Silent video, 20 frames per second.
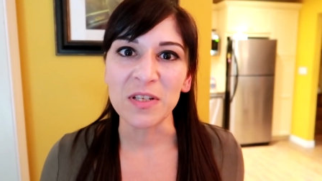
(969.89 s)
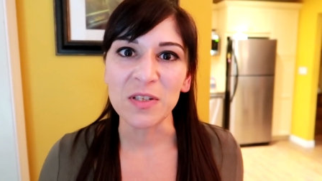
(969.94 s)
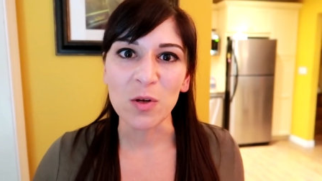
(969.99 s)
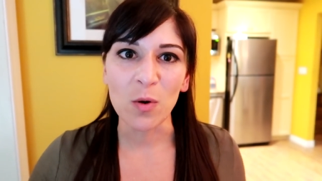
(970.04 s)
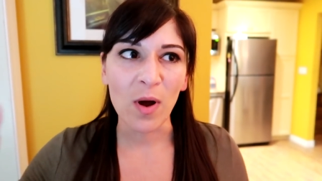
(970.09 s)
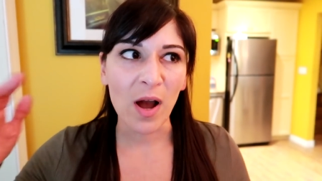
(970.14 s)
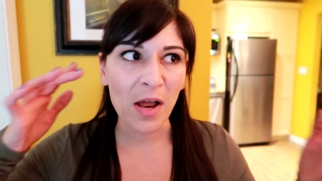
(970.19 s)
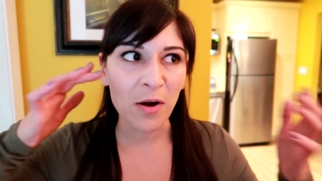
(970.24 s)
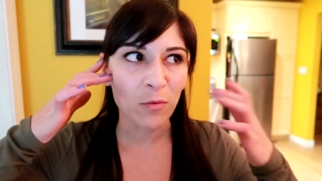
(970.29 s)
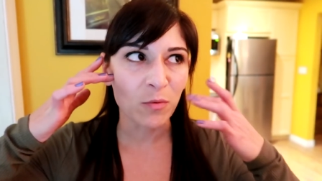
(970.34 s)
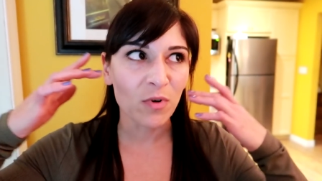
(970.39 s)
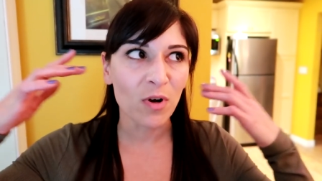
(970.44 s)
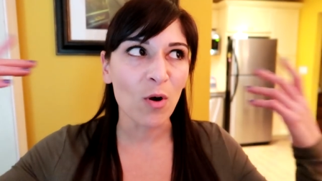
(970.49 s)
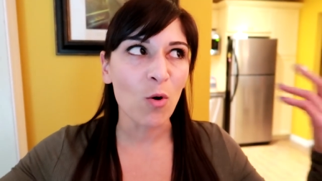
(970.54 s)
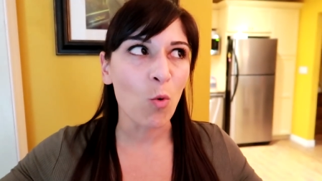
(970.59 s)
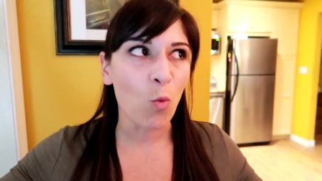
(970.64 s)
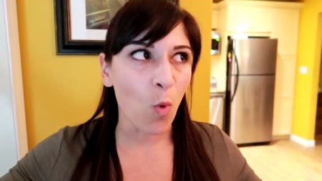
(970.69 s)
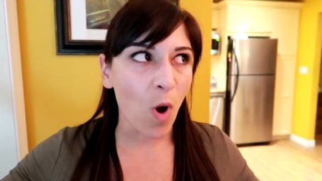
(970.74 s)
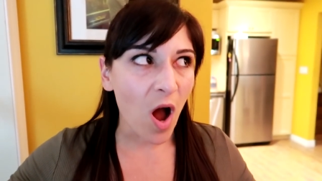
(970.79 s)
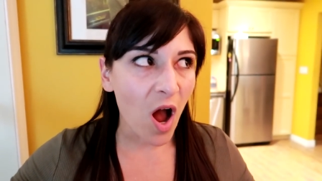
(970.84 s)
So I don't
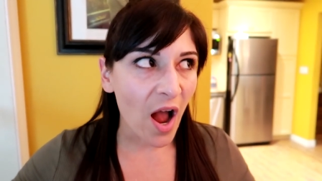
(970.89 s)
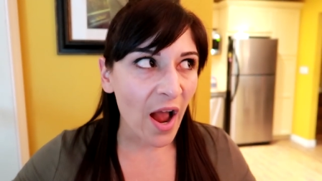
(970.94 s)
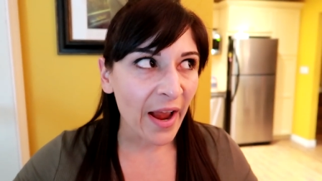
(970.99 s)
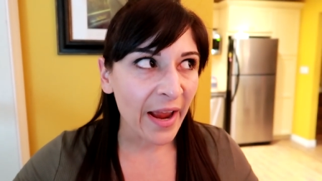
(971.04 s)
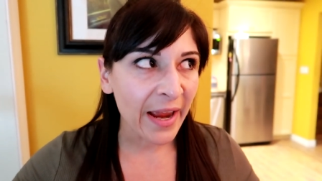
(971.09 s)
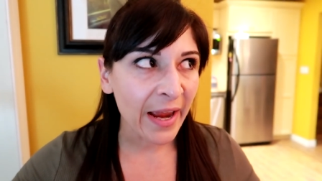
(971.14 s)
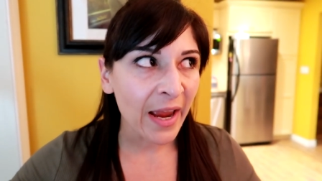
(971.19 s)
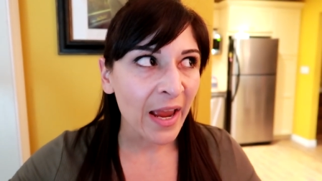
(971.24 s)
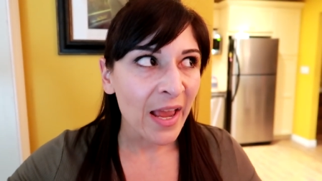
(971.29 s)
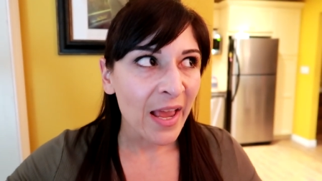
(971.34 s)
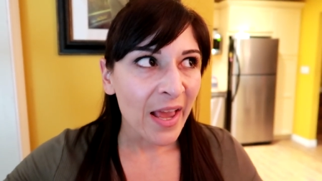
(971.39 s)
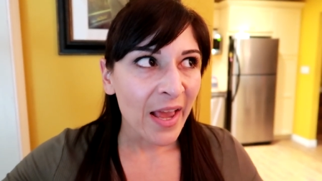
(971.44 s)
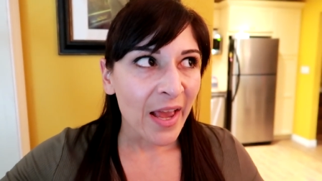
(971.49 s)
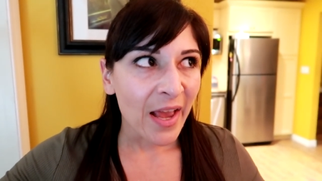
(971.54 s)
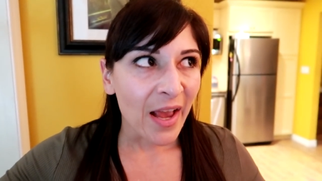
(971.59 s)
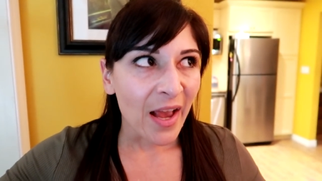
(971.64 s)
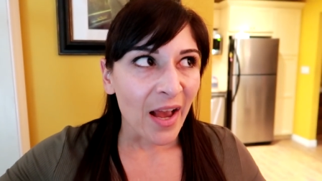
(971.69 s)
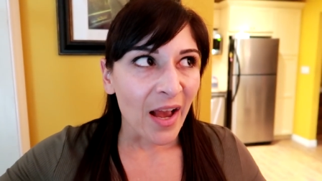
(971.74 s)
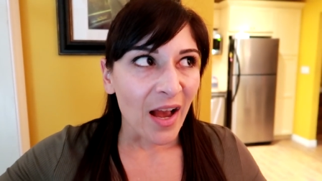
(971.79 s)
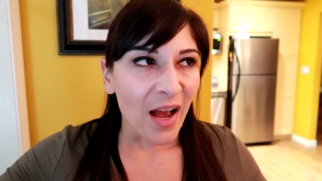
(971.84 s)
know why
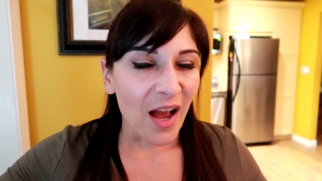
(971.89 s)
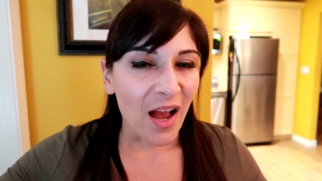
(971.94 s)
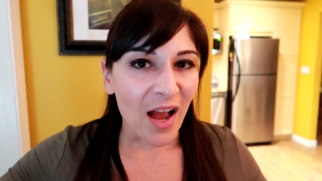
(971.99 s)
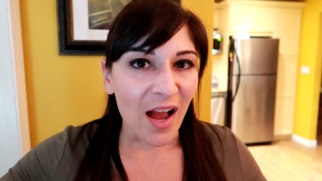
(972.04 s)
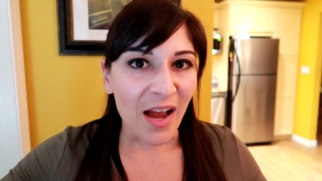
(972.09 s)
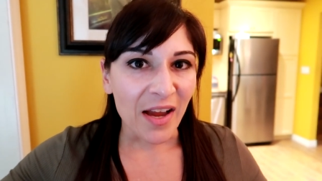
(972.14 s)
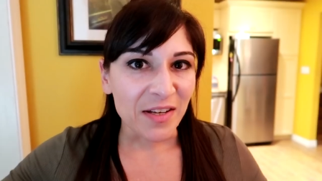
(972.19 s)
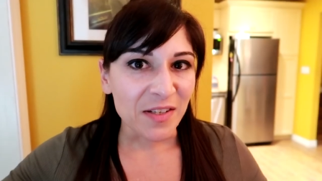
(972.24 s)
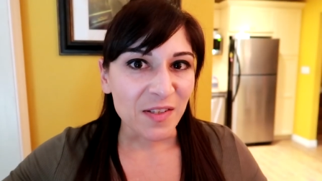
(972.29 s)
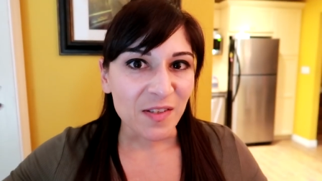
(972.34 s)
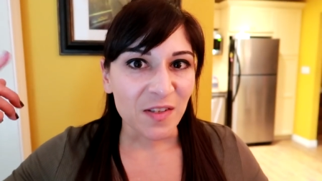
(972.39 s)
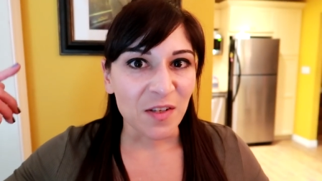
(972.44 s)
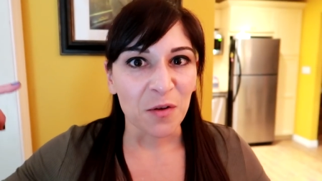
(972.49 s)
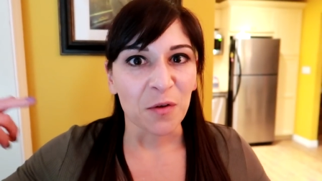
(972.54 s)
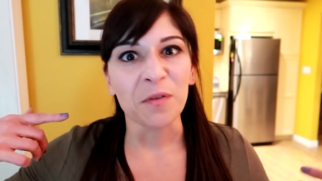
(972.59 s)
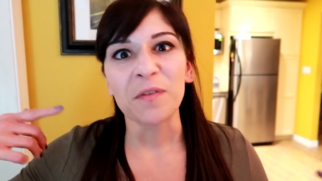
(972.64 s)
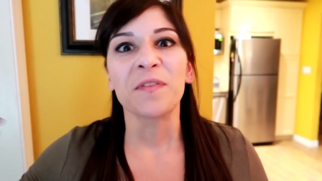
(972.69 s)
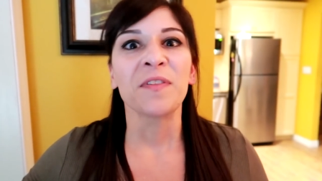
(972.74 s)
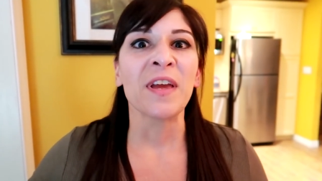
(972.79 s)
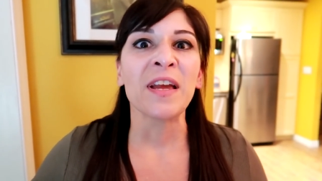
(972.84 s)
I
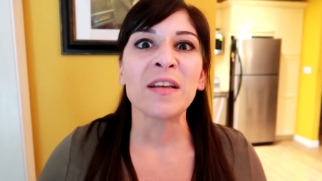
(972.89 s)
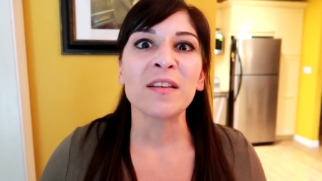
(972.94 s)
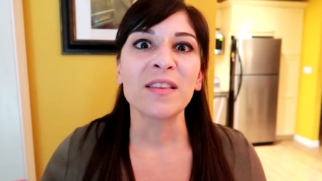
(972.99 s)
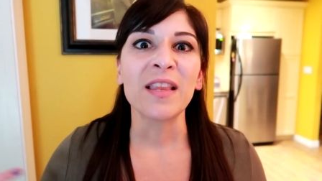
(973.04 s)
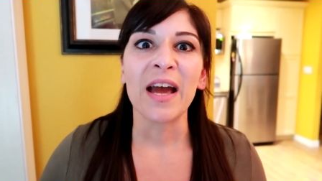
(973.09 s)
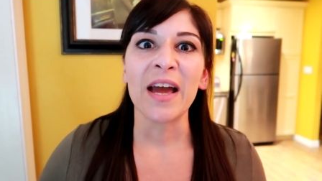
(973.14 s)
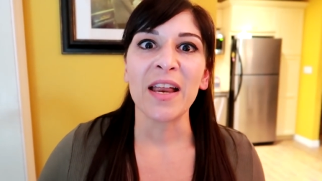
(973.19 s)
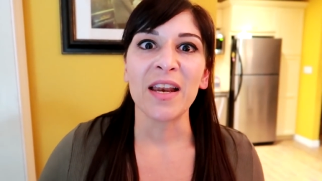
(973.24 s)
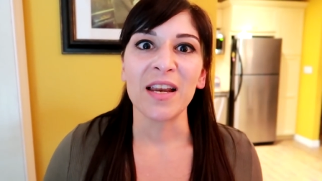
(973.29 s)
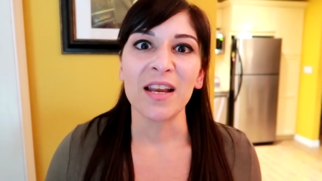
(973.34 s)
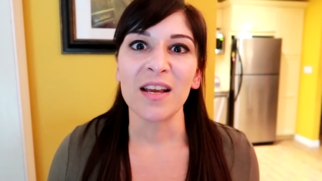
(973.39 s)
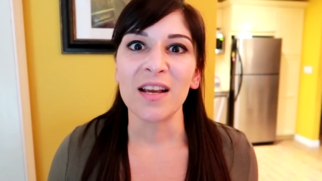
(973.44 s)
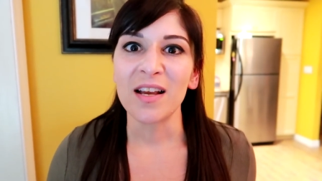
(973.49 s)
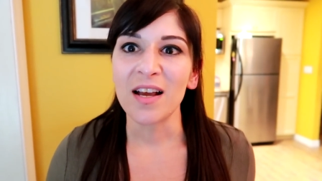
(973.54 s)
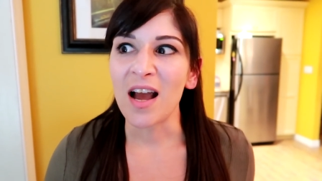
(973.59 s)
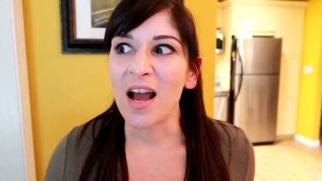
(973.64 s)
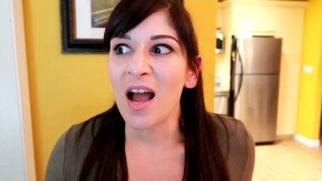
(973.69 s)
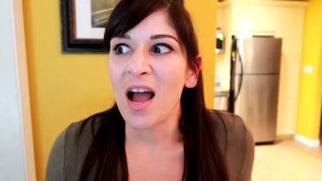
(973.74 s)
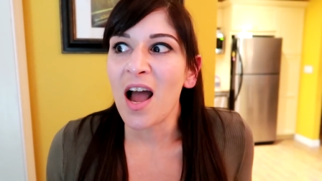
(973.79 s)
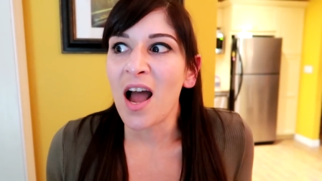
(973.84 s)
still think that
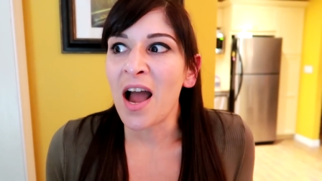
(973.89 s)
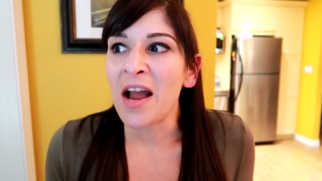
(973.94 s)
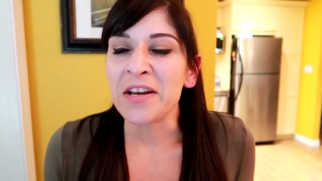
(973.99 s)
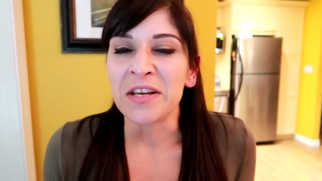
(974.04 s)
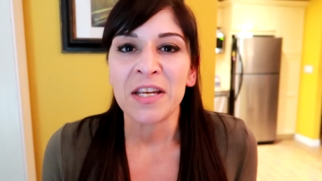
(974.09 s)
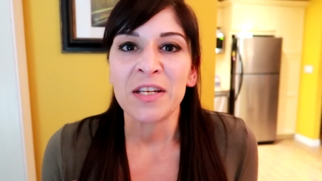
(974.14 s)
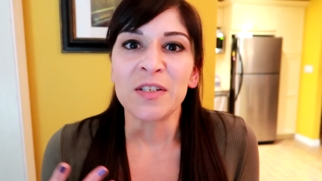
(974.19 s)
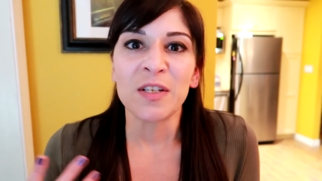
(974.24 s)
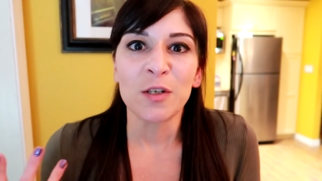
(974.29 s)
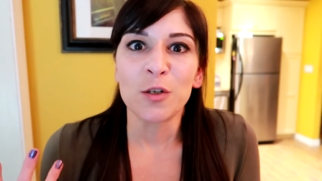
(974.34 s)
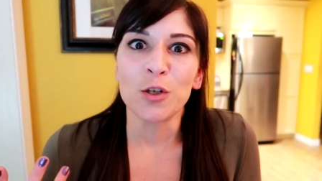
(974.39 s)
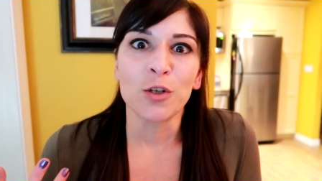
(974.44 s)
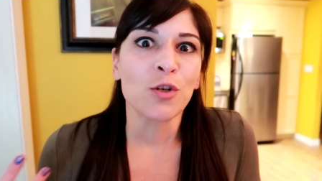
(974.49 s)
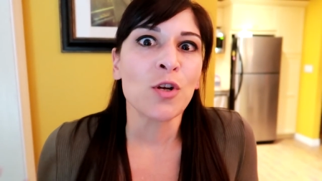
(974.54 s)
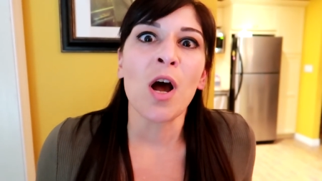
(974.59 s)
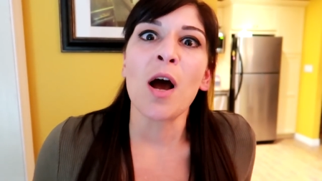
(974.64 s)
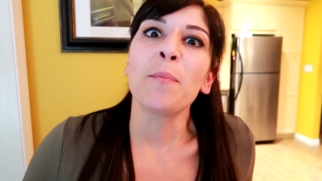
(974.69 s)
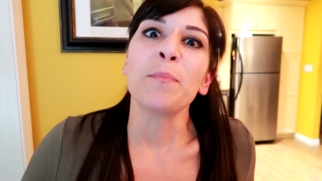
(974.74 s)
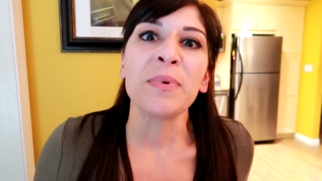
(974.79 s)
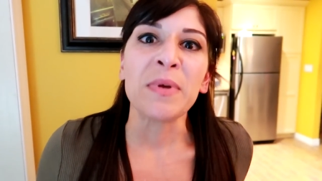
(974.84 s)
I need to just
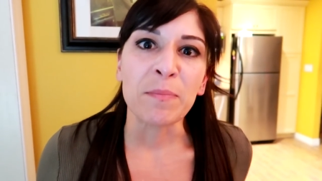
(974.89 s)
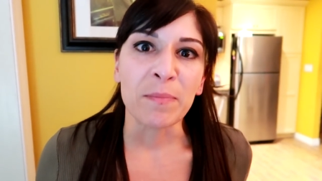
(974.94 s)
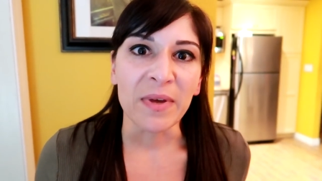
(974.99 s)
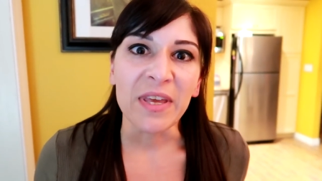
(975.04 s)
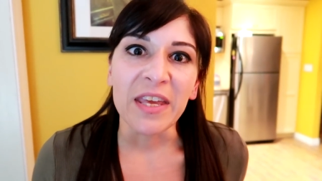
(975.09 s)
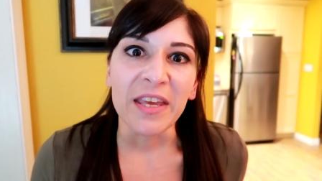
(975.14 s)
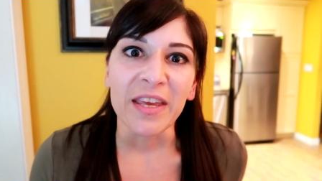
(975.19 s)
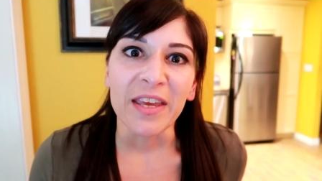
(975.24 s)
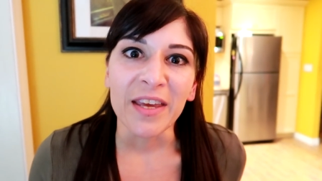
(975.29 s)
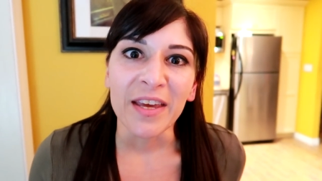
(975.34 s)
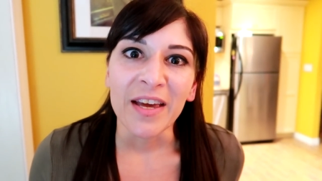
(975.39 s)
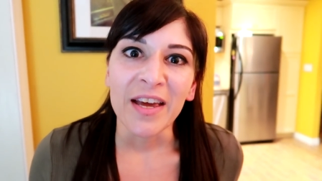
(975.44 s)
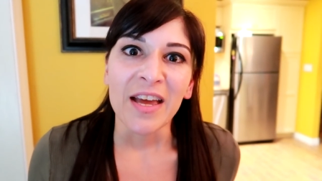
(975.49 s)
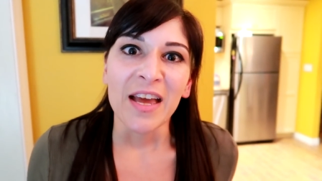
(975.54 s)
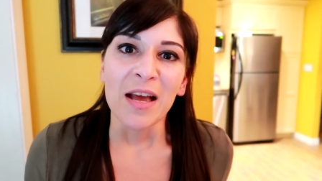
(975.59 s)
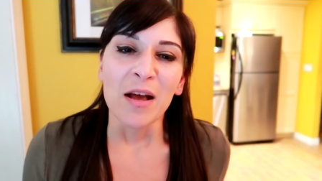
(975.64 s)
not be me.